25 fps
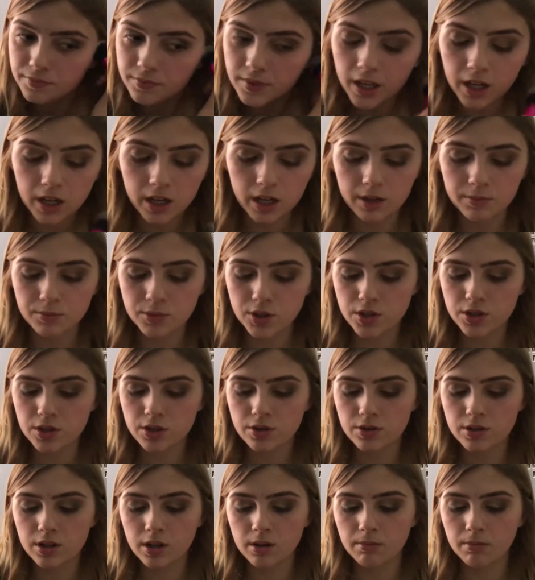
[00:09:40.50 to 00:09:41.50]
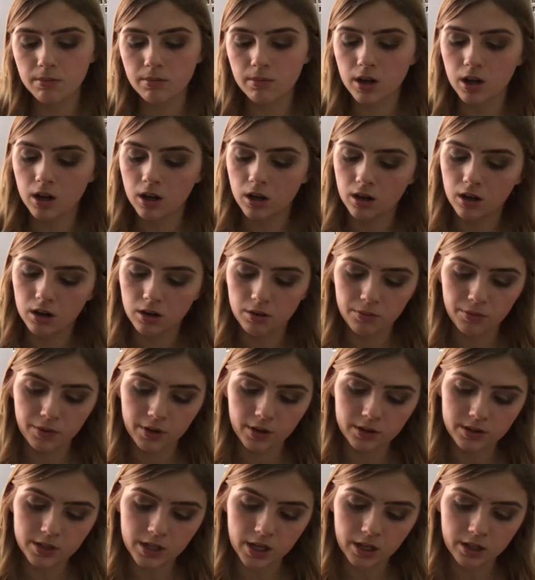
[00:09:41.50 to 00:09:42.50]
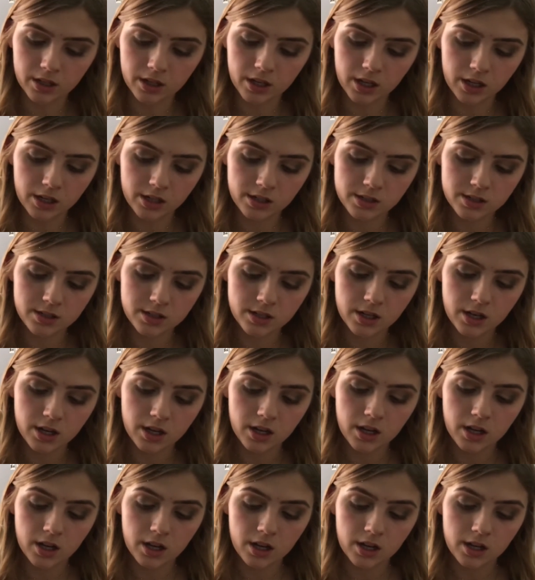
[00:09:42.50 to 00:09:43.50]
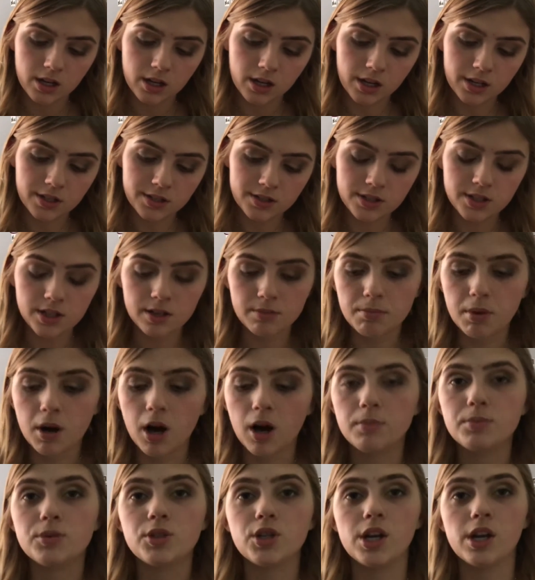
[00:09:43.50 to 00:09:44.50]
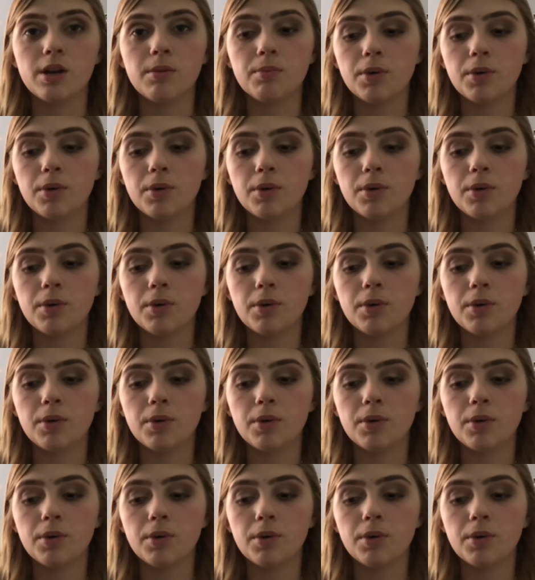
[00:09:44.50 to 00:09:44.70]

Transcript: And I'm just using Real Techniques Instant Pop Cheek